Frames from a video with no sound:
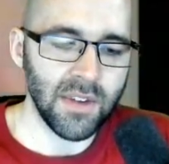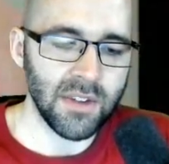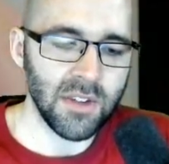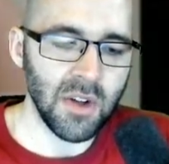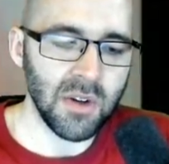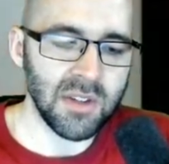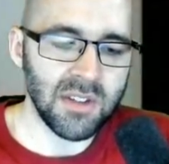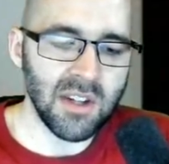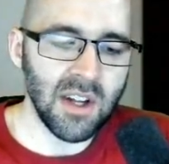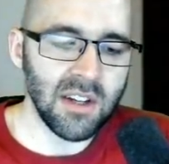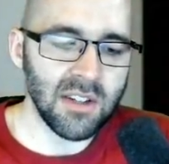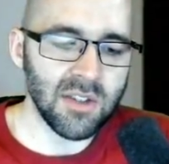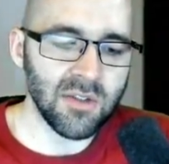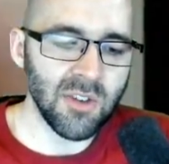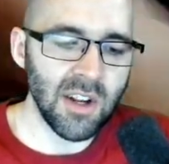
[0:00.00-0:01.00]
So it's not
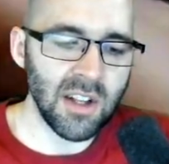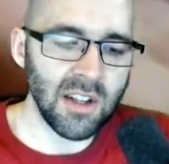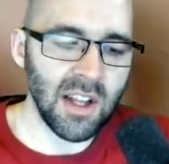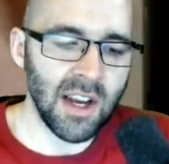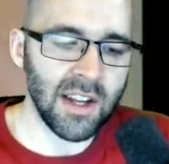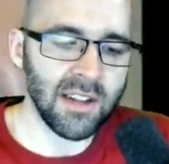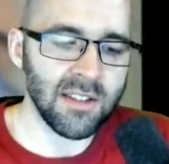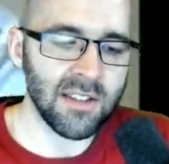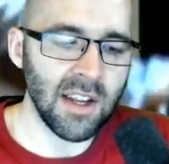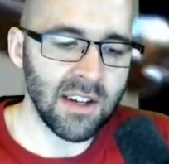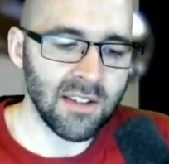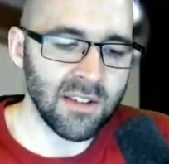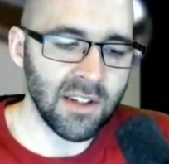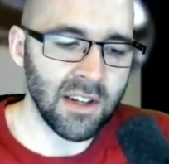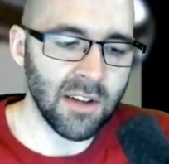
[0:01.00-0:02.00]
a straight line. It's
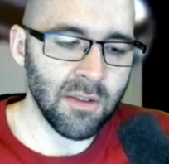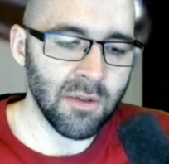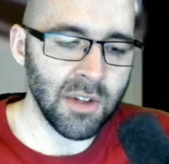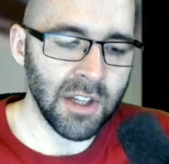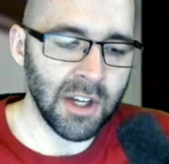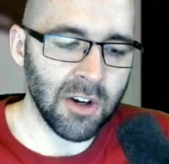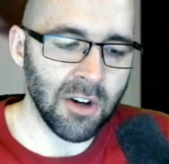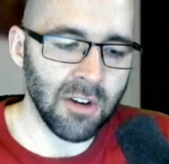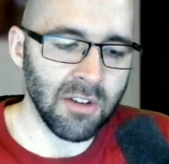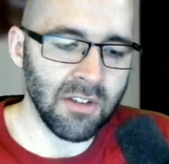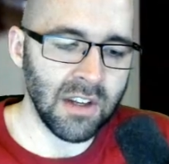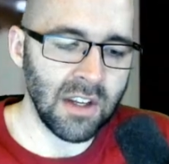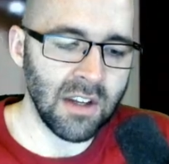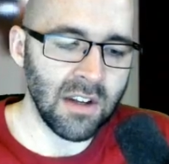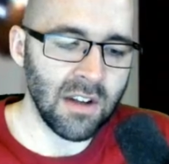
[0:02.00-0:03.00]
actually really
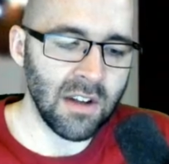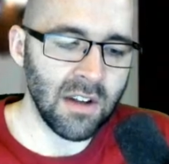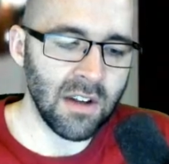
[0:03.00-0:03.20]
curvy.